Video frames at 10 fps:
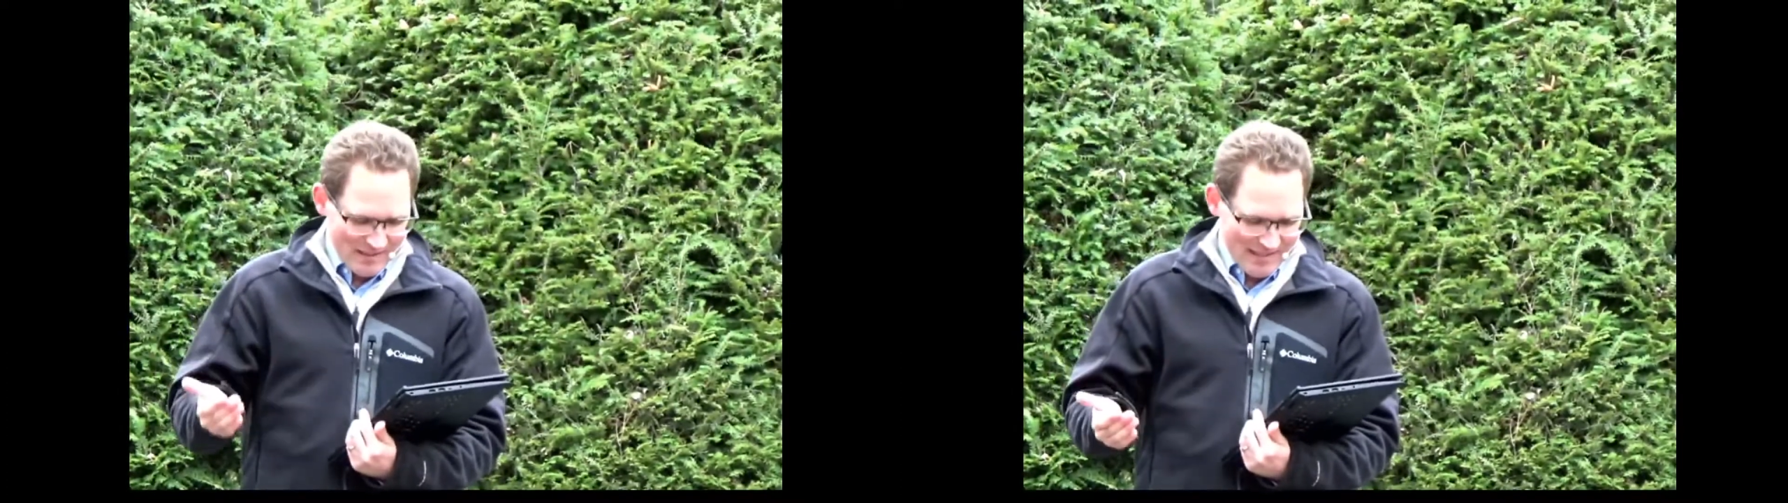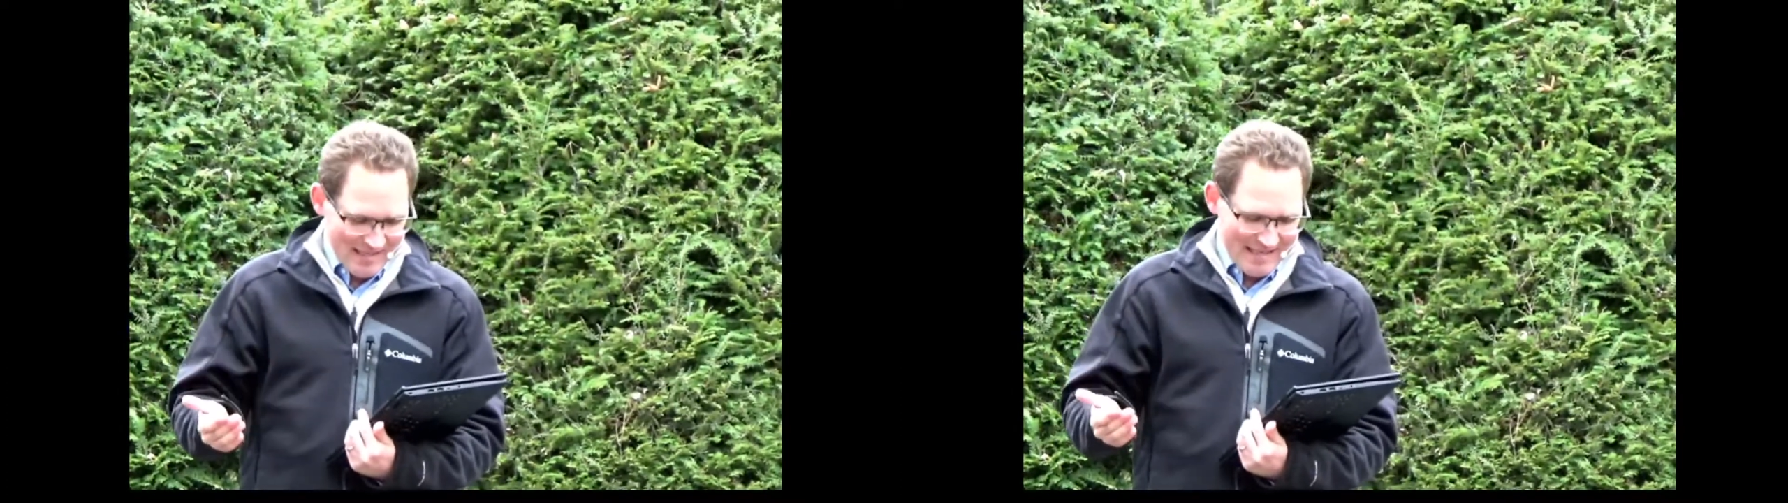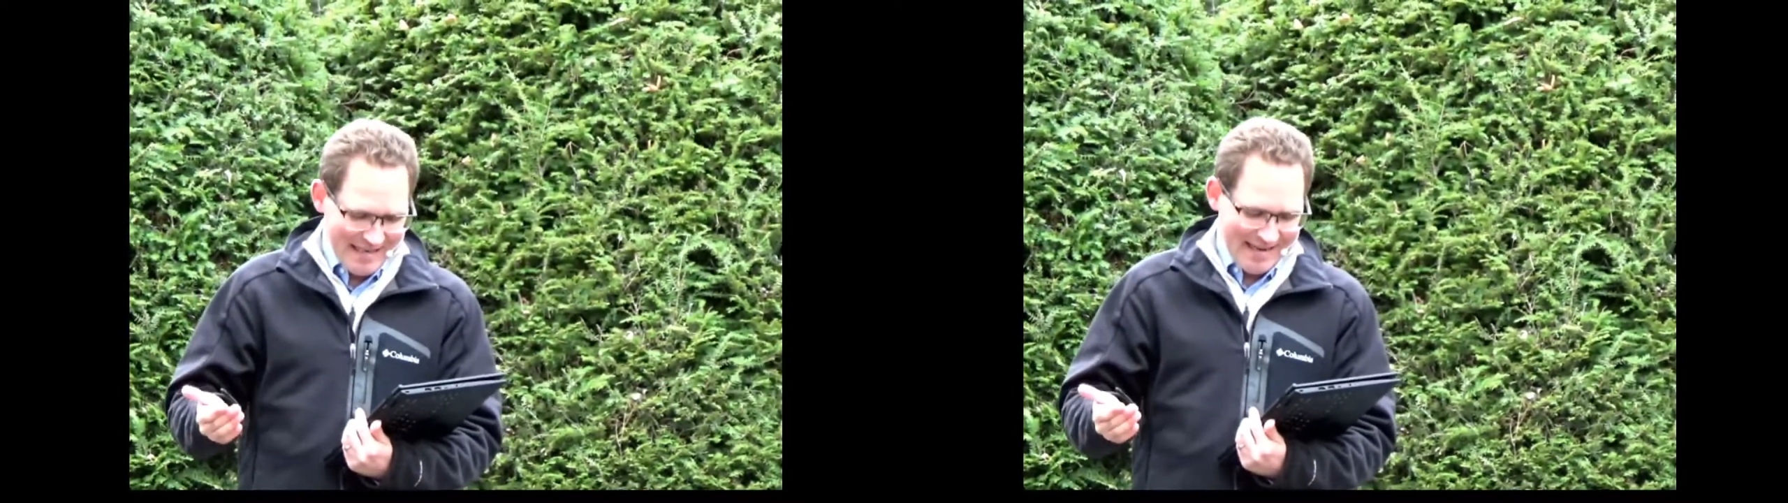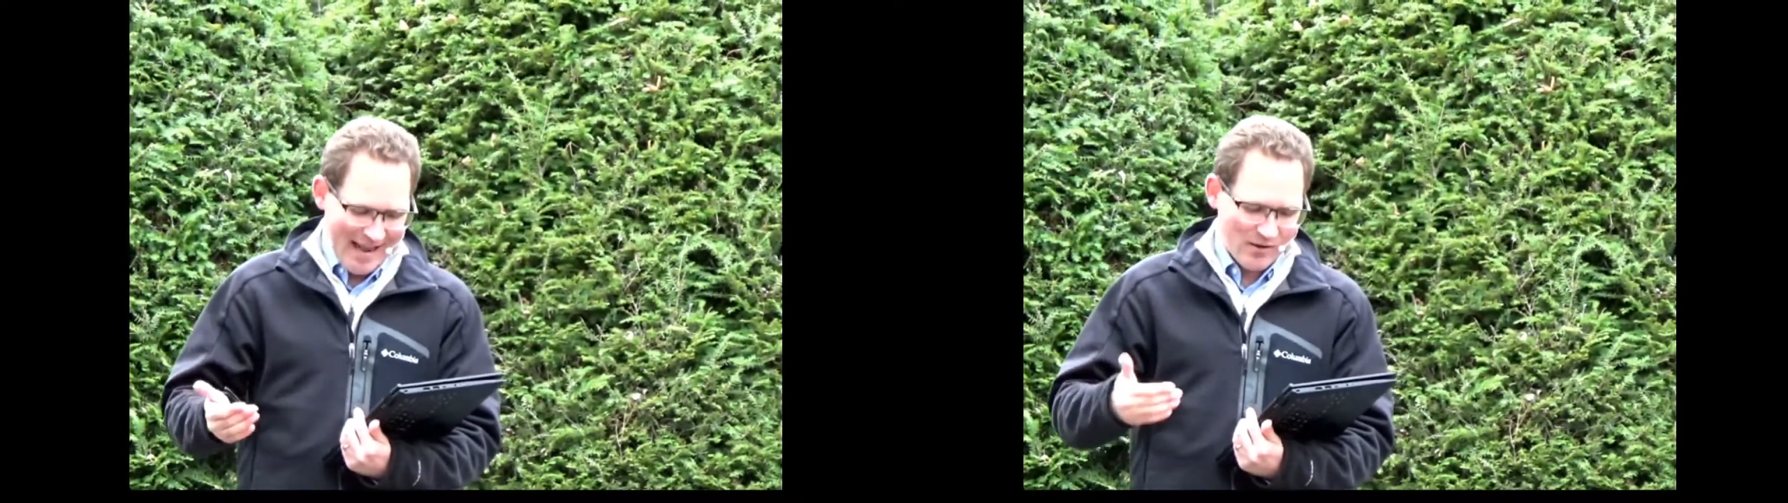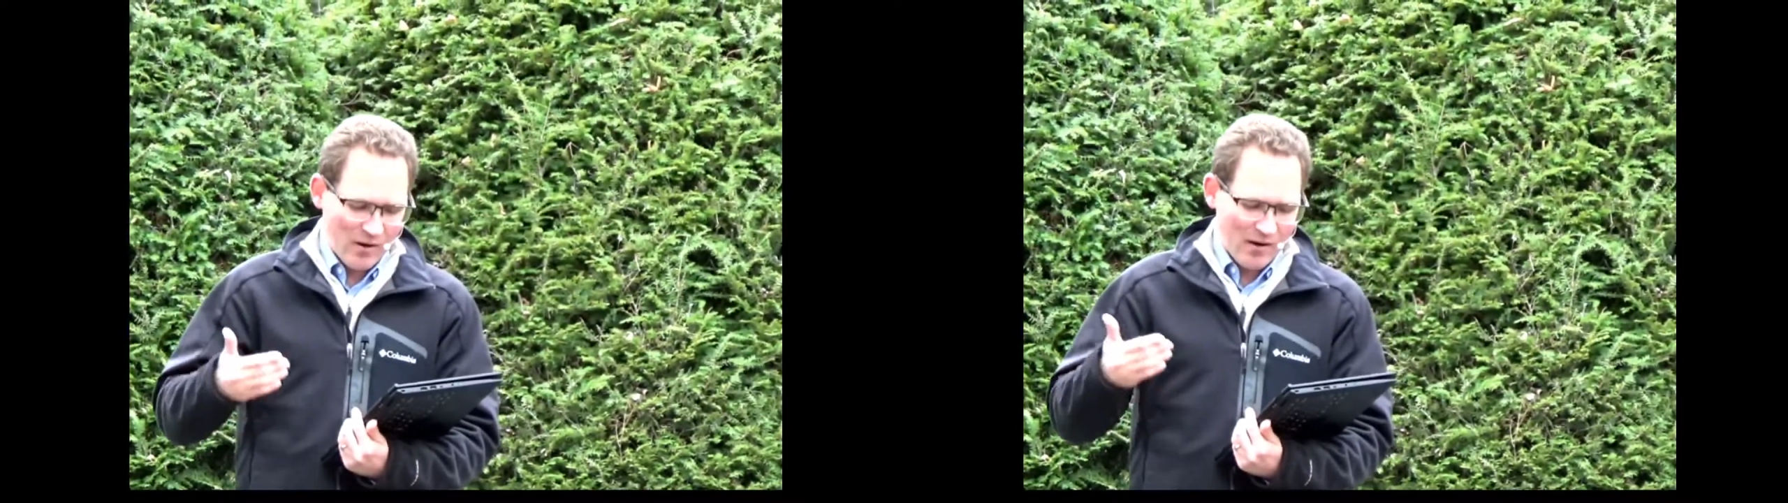sitting and
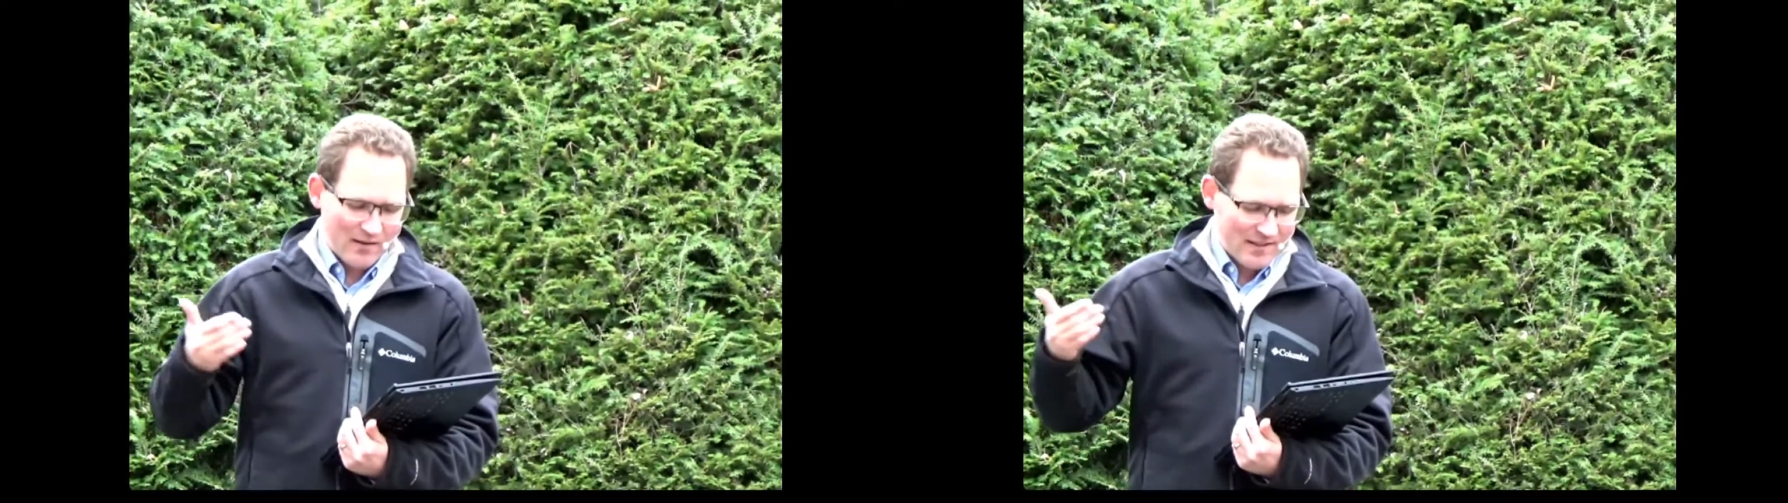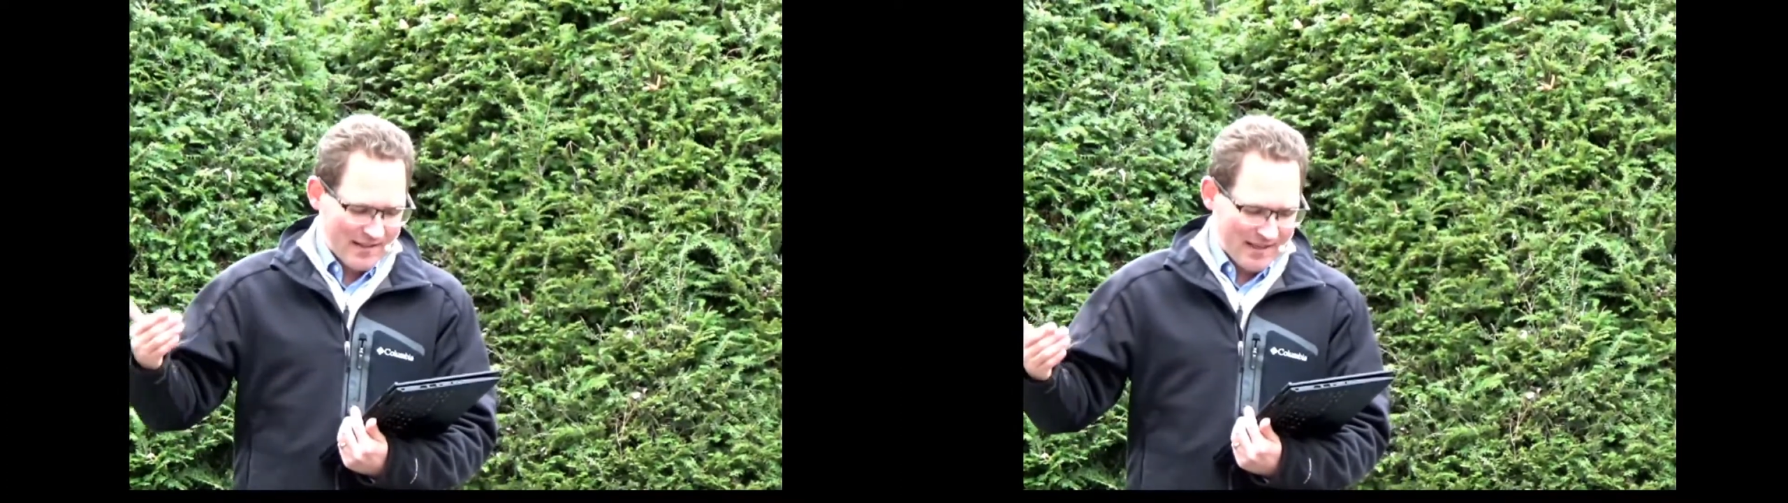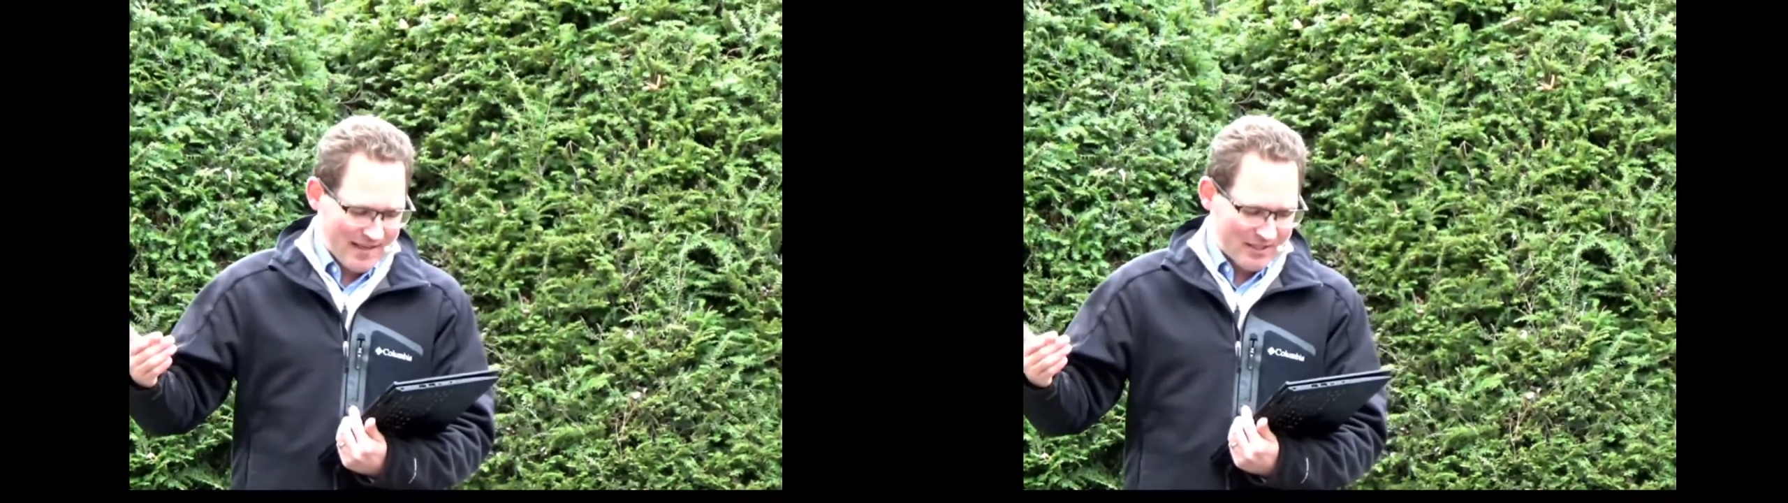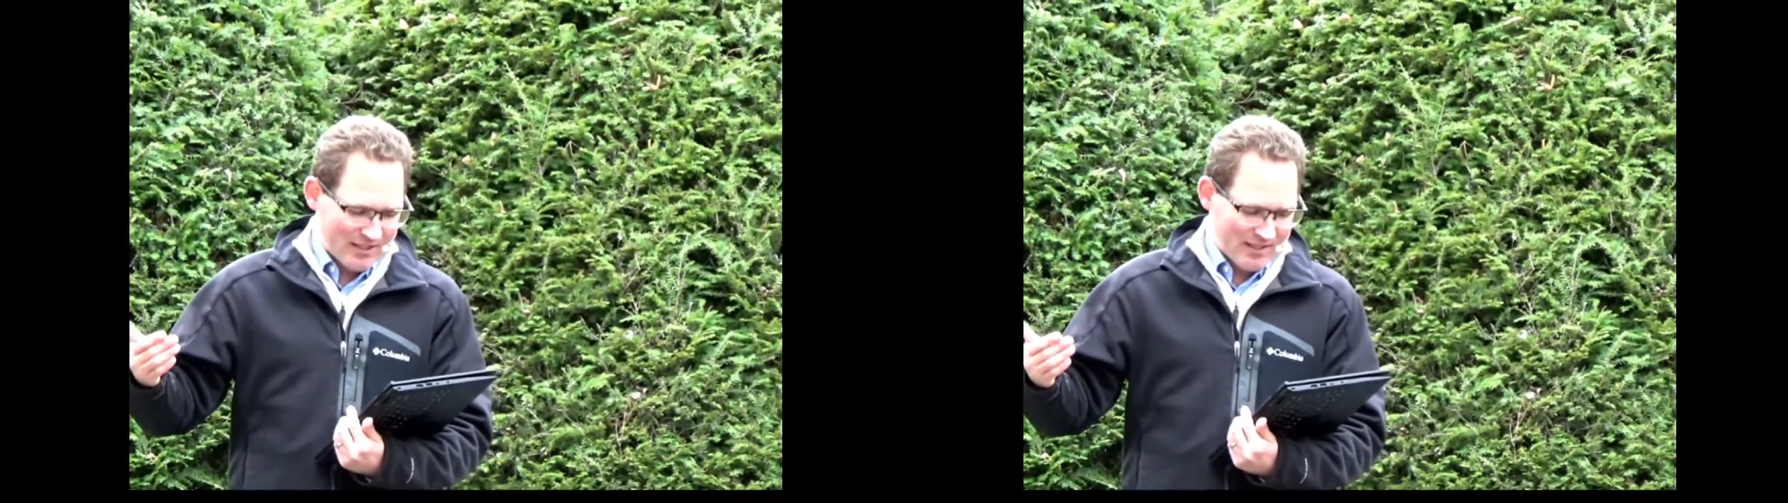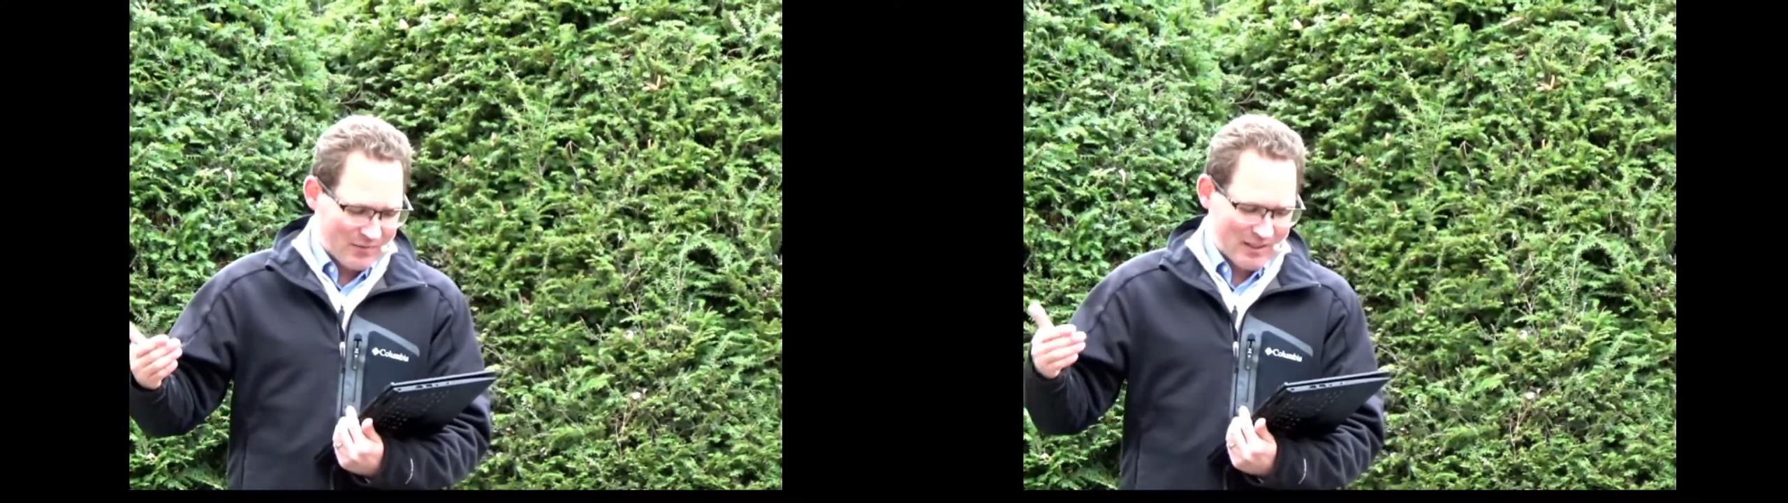had gone to the kitchen,